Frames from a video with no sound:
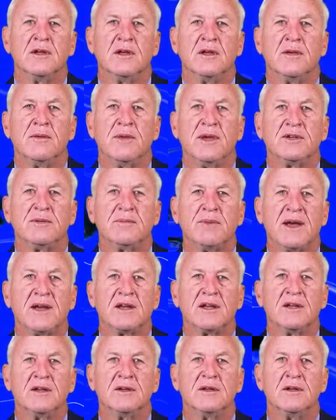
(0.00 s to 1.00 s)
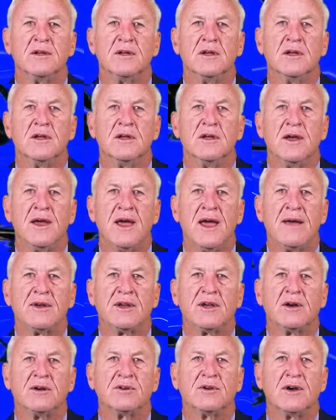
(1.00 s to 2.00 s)
Pitch black, a heavy
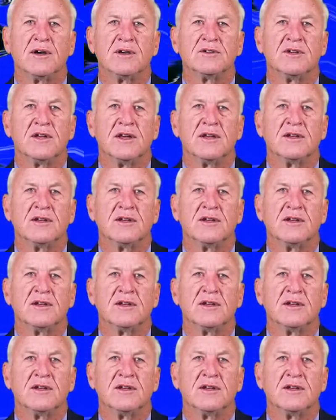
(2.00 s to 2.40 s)
contrast and